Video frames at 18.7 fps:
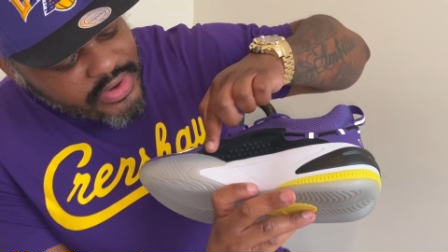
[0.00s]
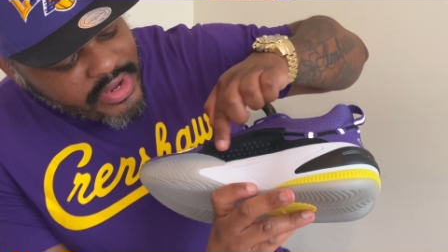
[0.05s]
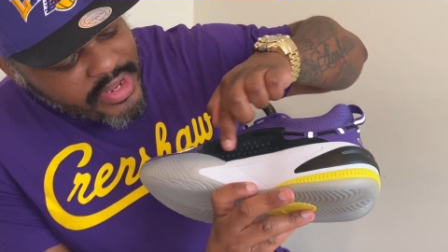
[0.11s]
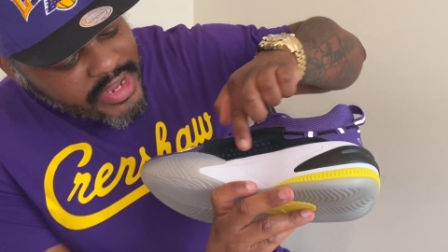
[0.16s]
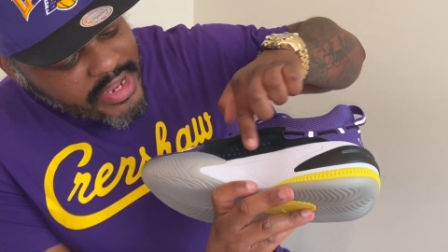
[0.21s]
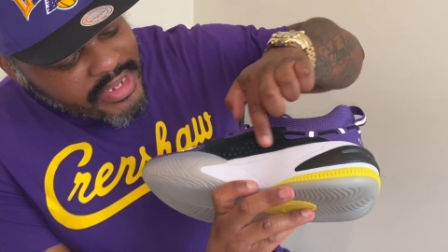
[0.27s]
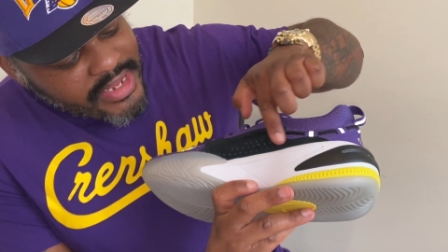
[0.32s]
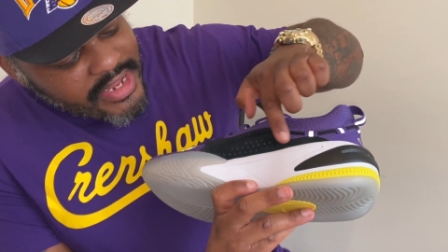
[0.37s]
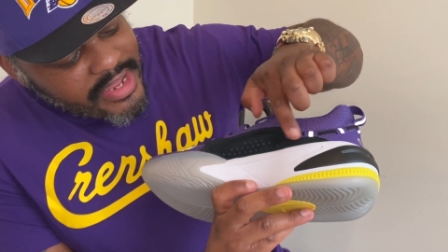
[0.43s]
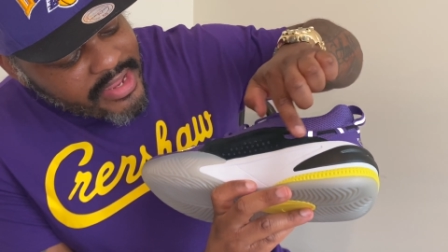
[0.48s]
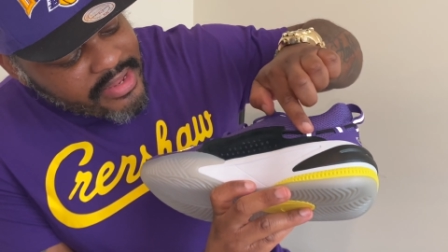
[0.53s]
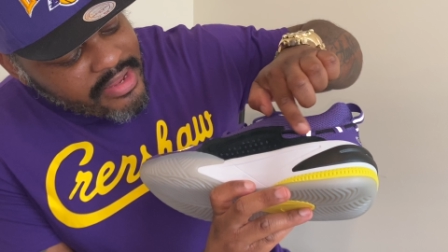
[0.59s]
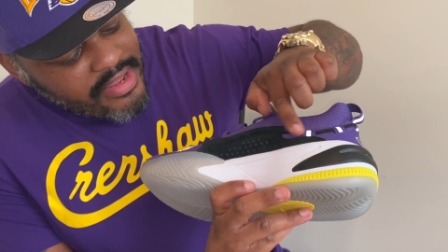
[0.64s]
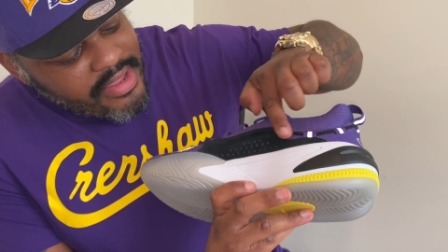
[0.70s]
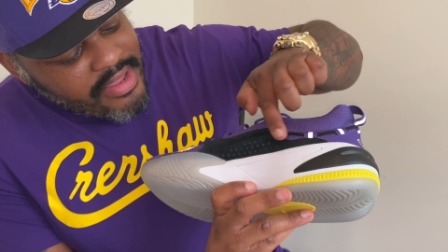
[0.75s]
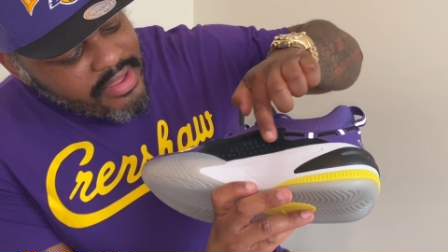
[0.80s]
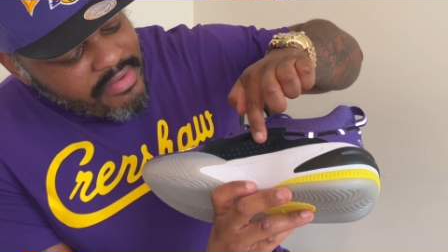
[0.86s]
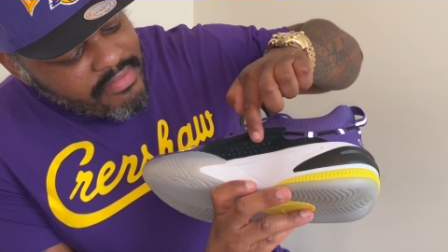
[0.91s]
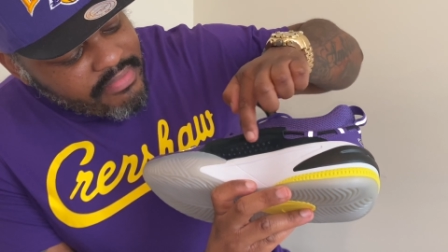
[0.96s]
I like that
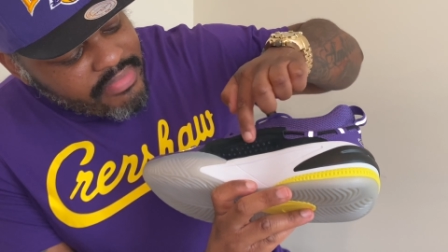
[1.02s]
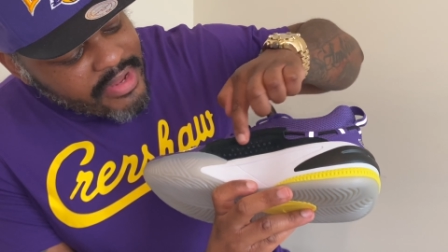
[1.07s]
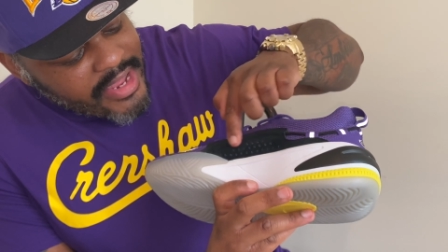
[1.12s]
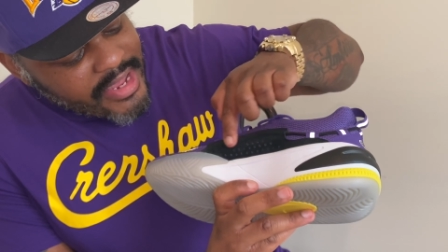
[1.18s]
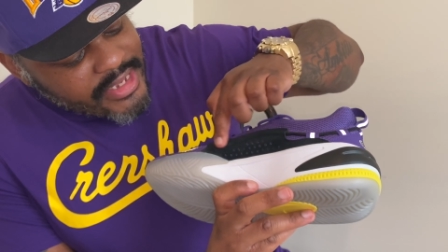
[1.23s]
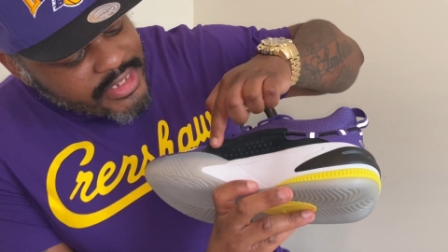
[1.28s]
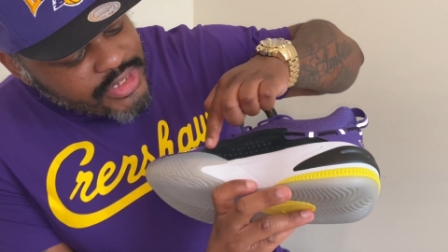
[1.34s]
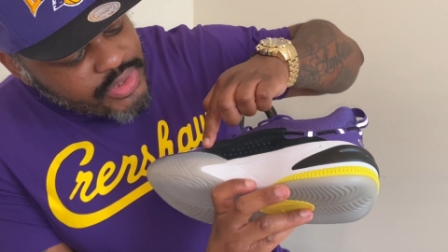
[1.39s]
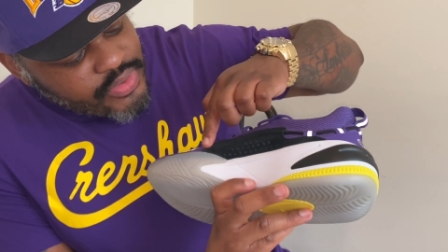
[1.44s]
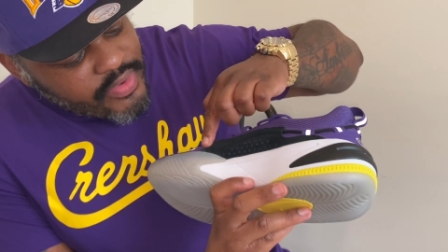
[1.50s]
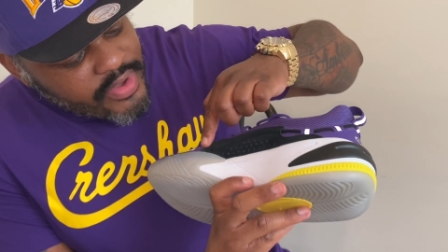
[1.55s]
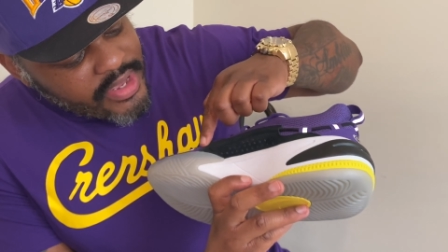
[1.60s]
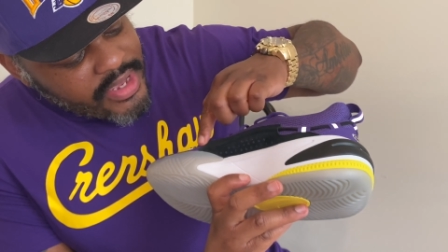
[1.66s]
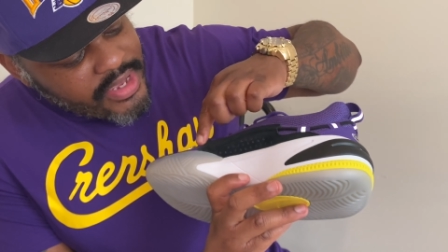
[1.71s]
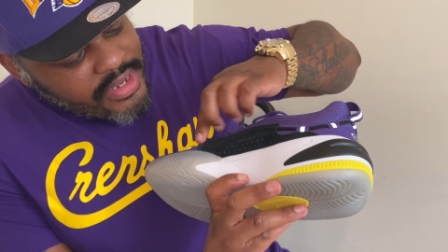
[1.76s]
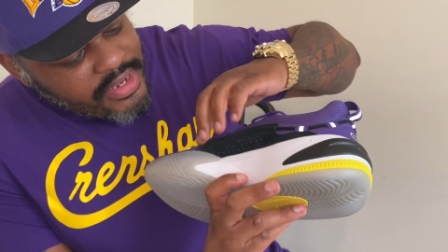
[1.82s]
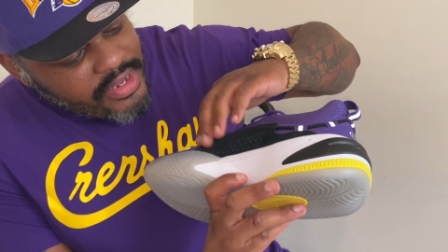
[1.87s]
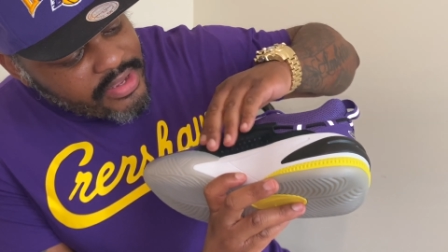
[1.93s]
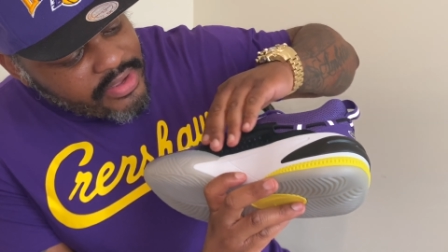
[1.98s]
black
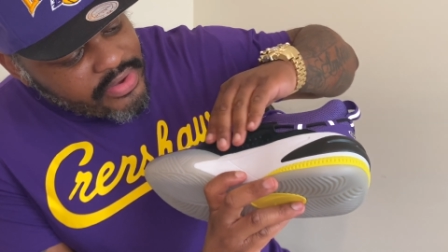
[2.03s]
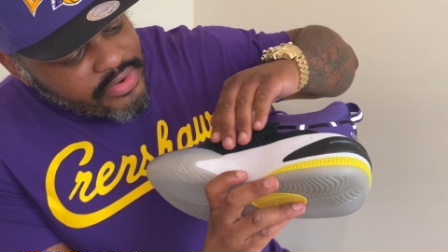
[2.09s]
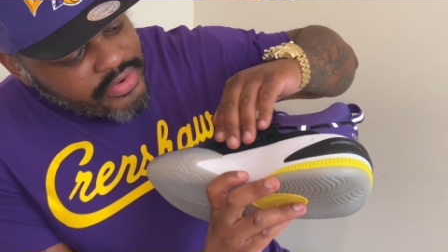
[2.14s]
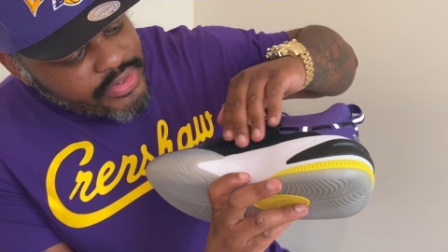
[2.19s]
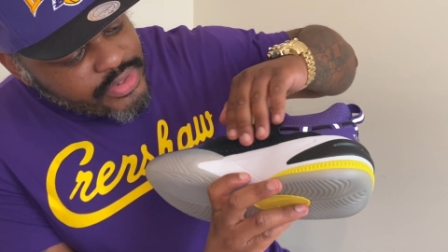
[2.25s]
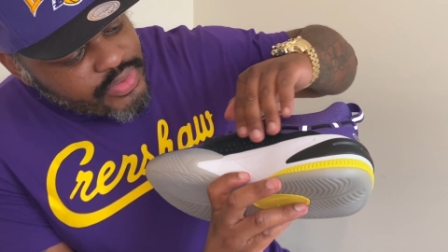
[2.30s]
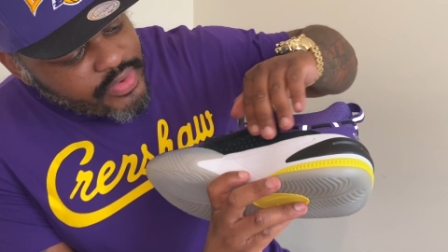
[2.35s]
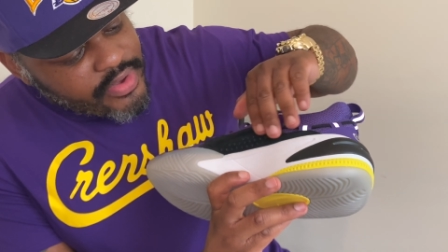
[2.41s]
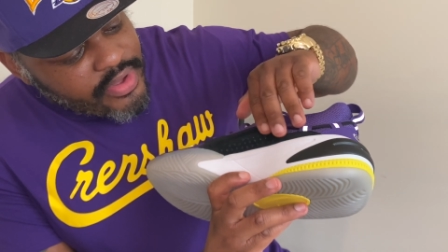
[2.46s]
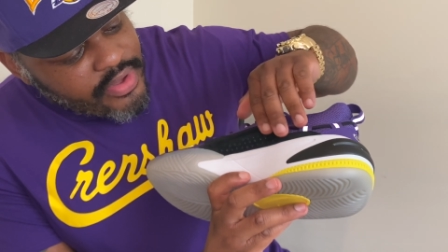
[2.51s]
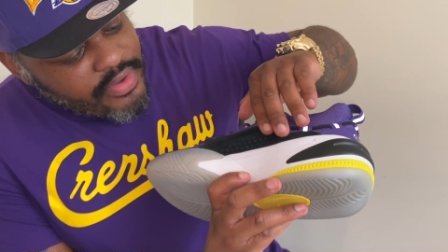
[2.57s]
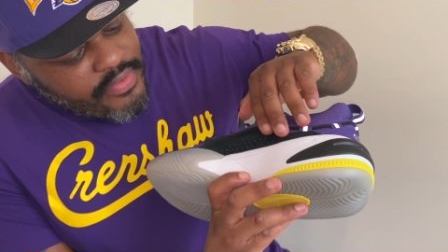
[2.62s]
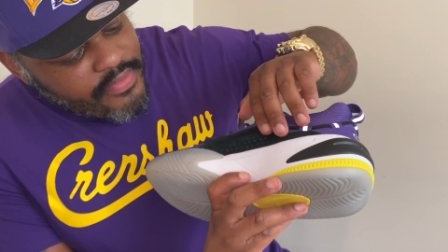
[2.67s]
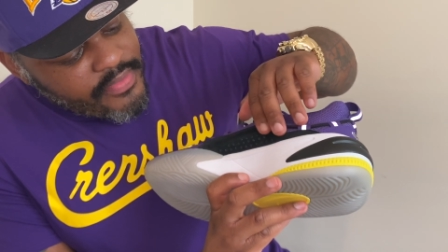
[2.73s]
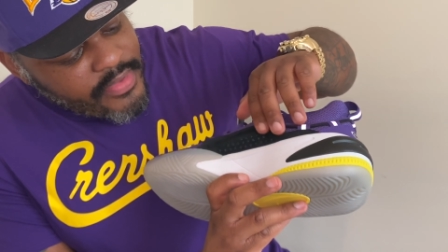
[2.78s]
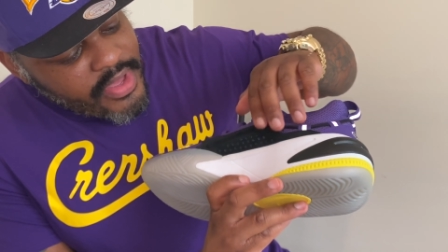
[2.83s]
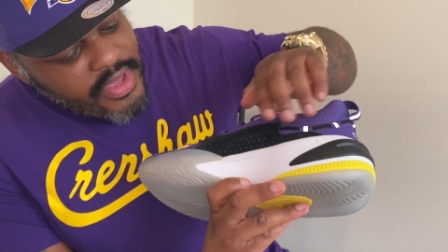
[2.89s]
suede here as well.